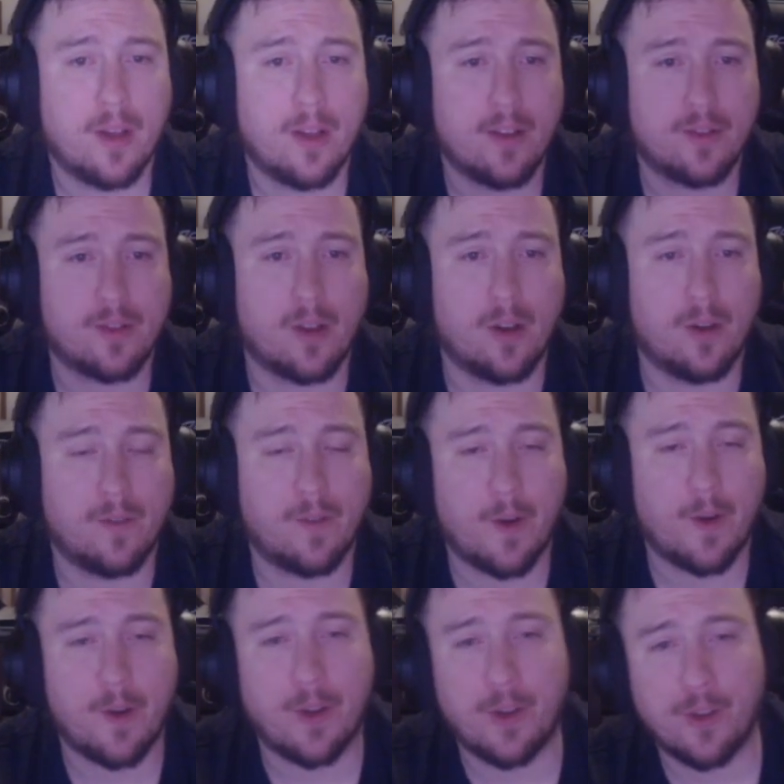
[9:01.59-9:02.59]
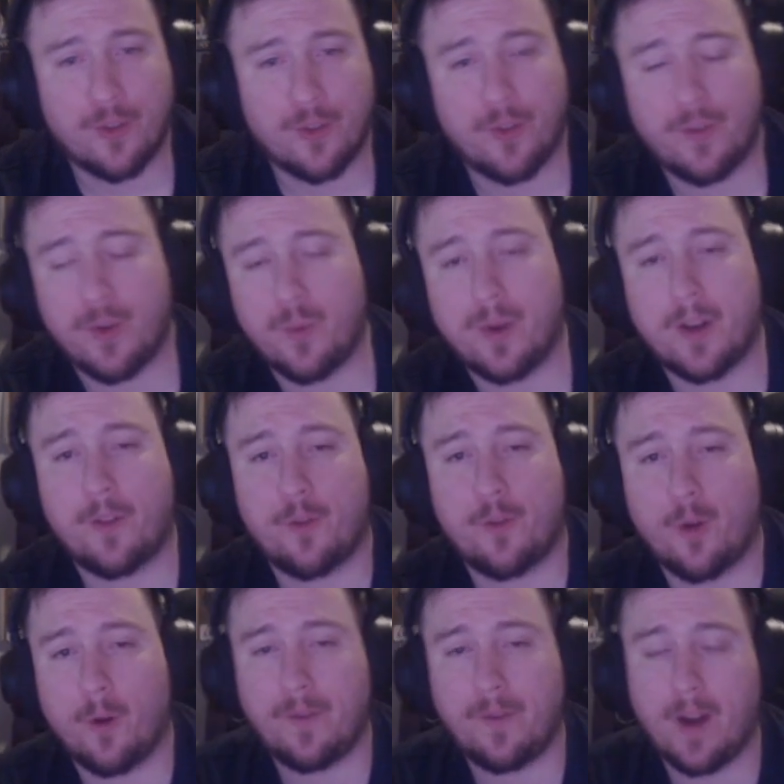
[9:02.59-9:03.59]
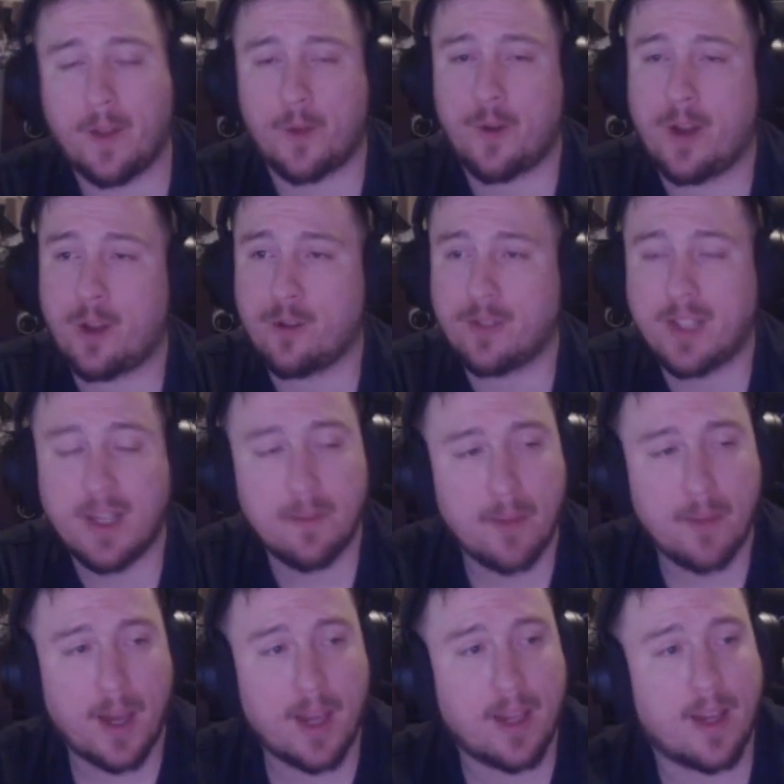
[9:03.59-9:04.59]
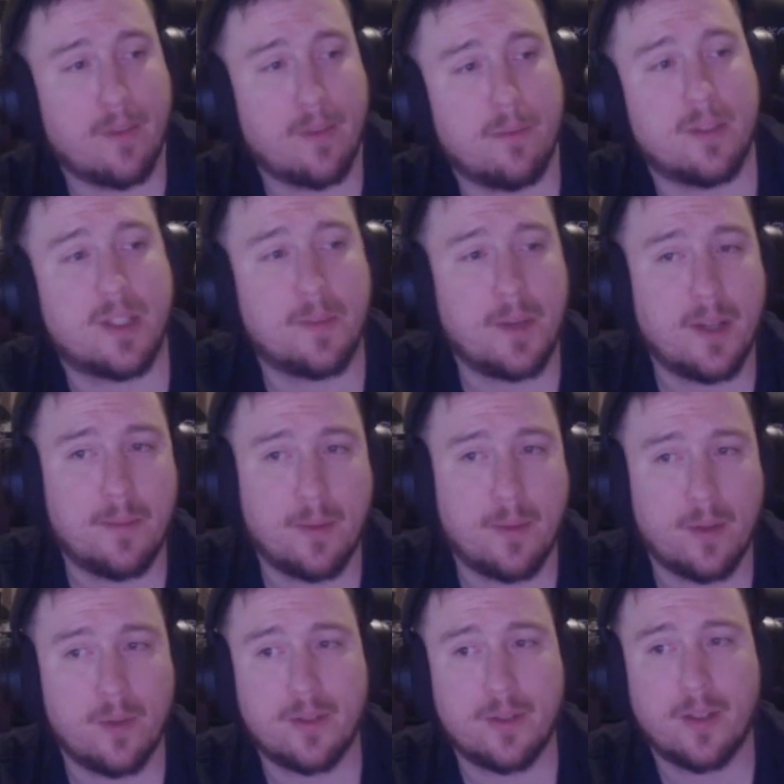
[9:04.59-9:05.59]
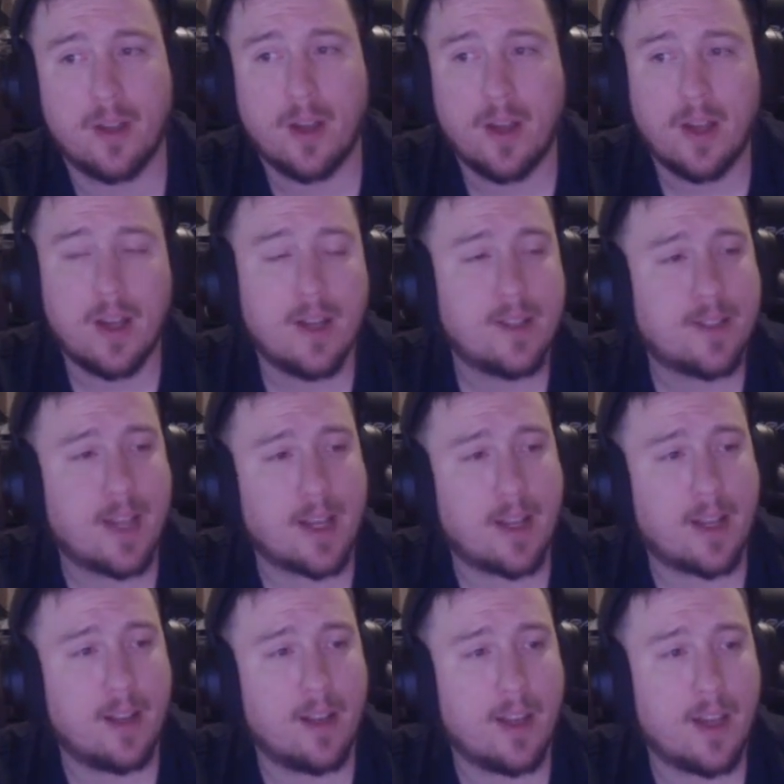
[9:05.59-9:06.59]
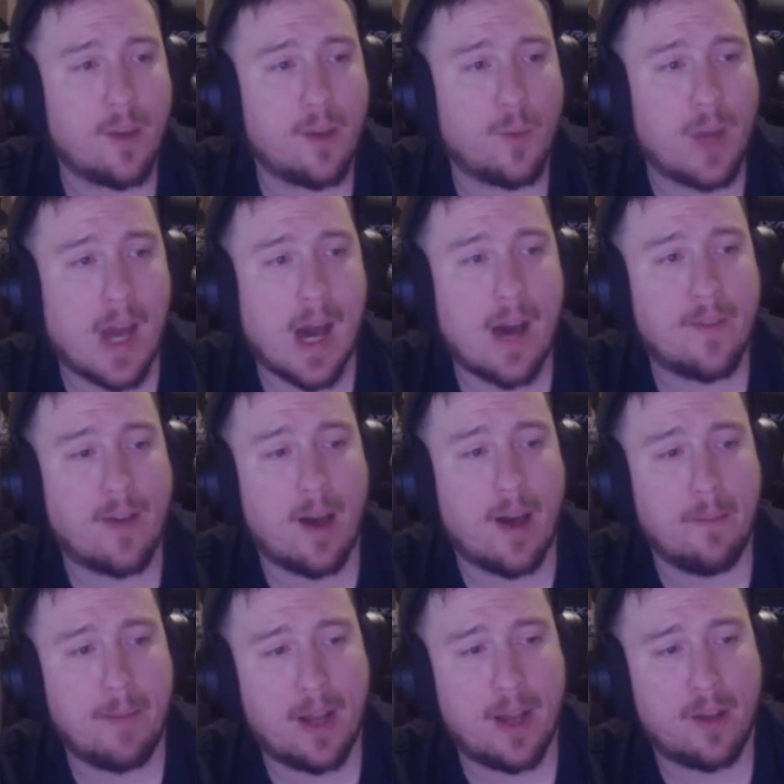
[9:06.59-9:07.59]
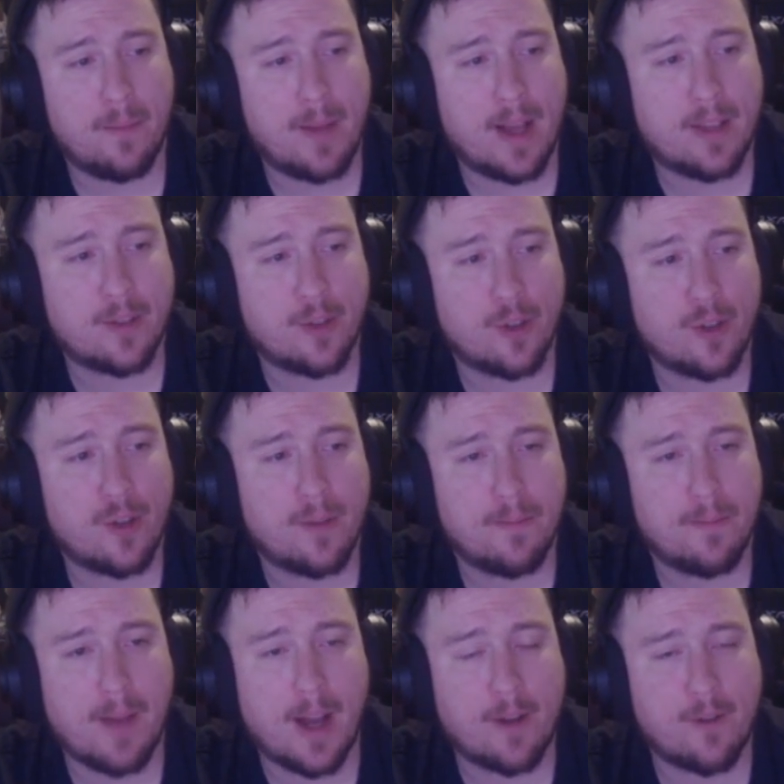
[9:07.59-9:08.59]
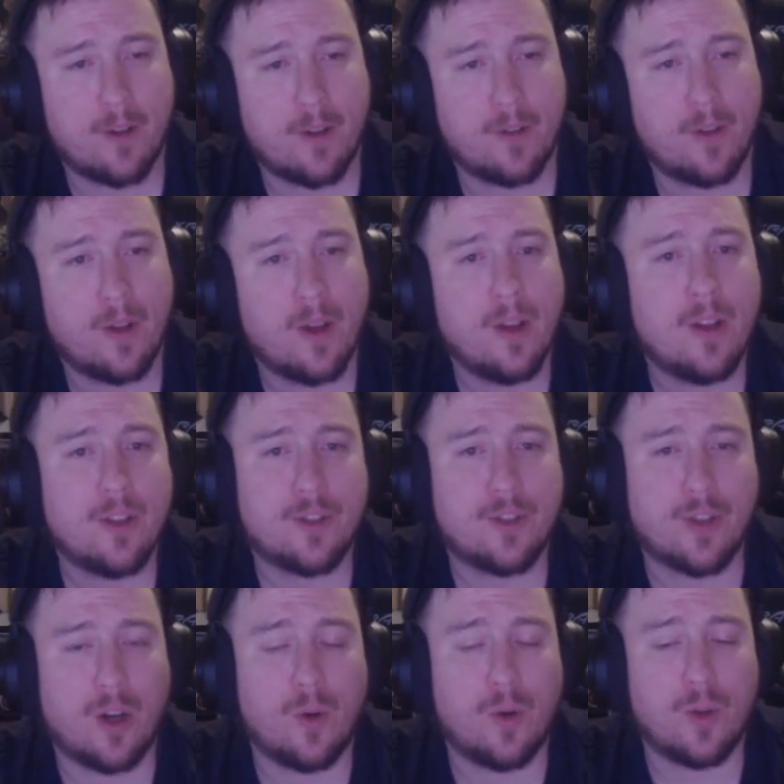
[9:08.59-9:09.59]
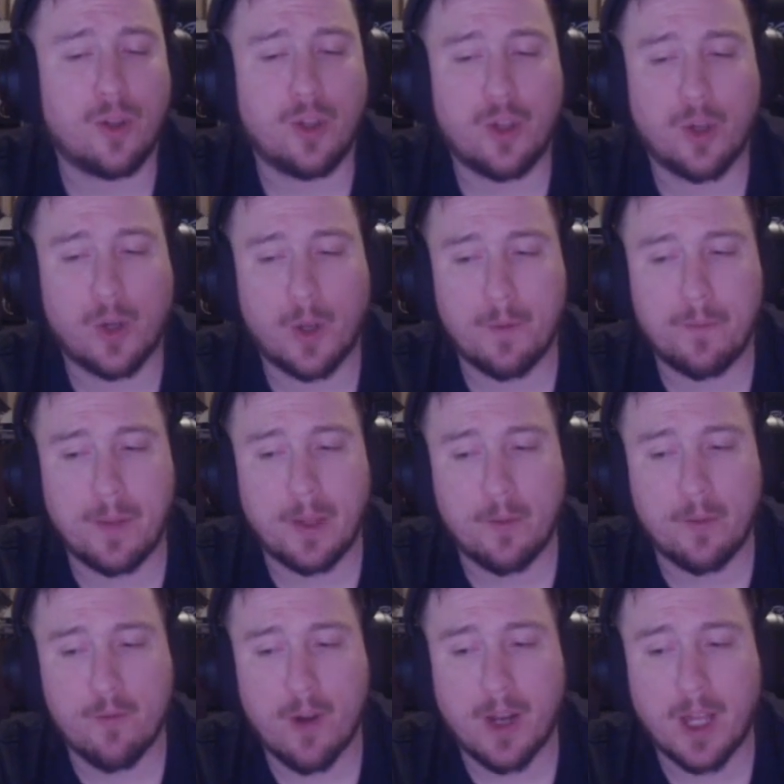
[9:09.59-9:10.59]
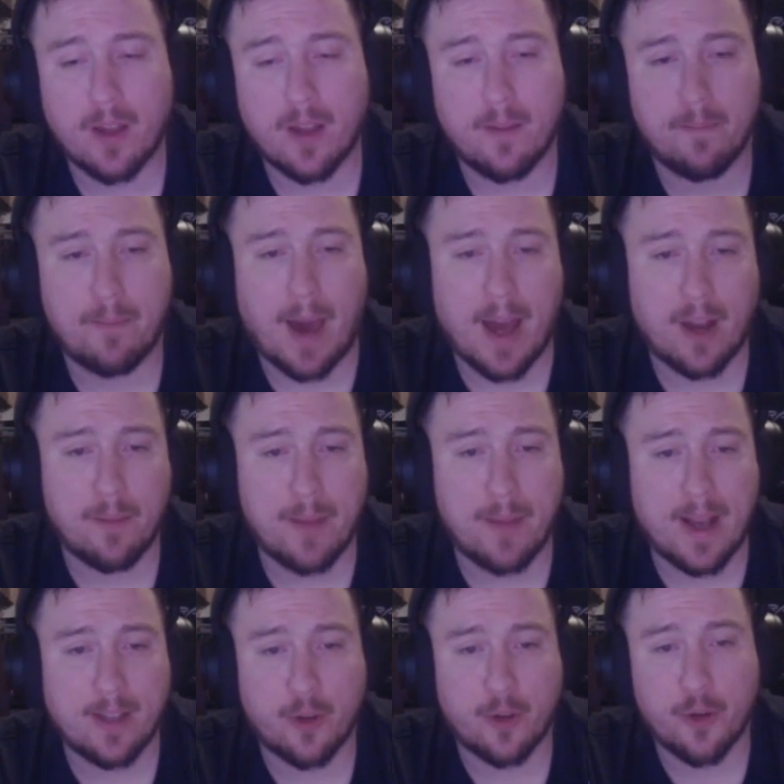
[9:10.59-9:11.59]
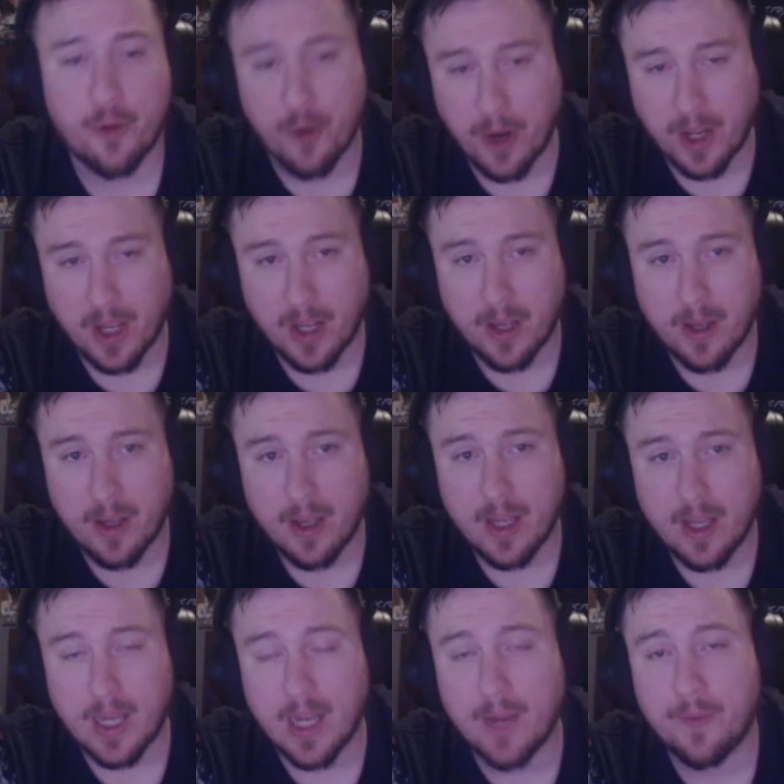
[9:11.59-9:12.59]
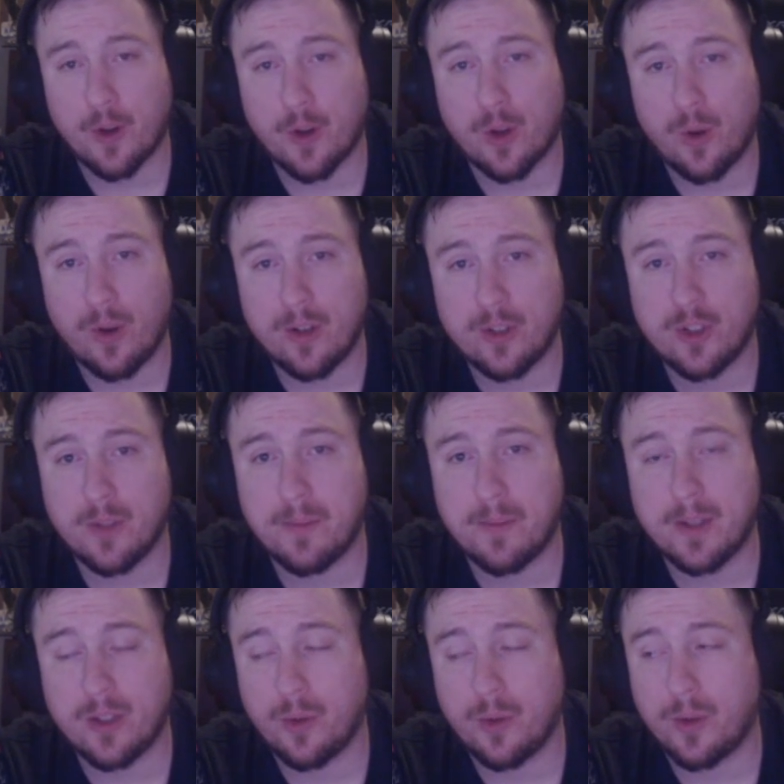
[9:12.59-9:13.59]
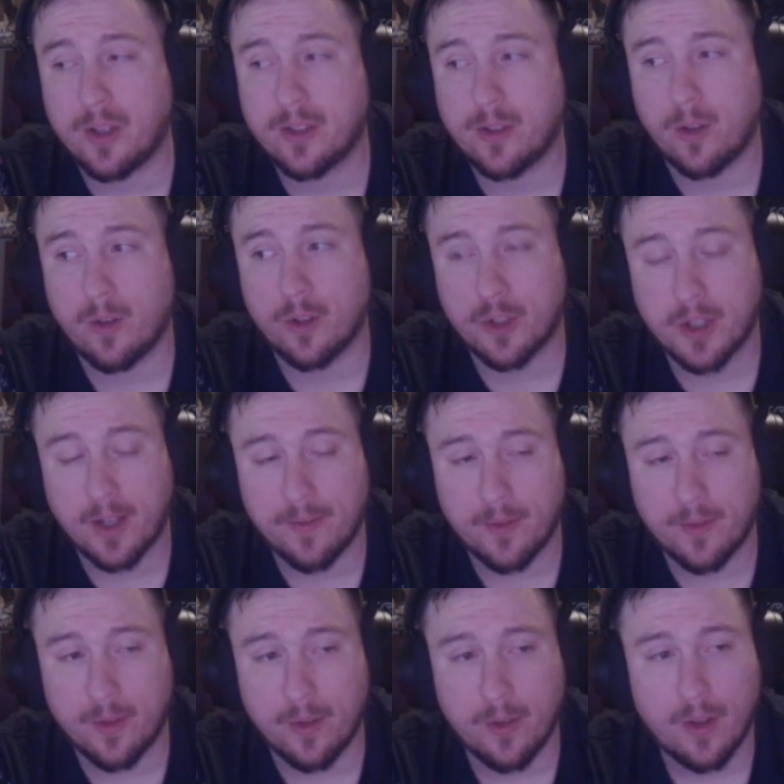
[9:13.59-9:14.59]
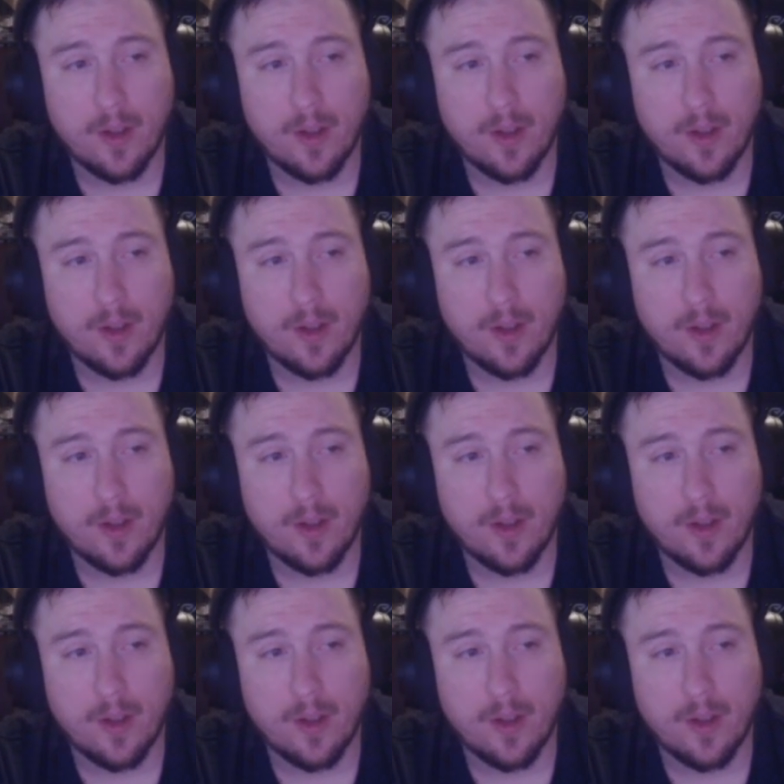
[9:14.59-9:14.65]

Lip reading: So very useful if you want to throw a feather at your teammate, give them a speed boost. Secondly, we have a Battle Master macro. So you're going to be running Battle Master Trinket if you're going to be doing solo shuffle.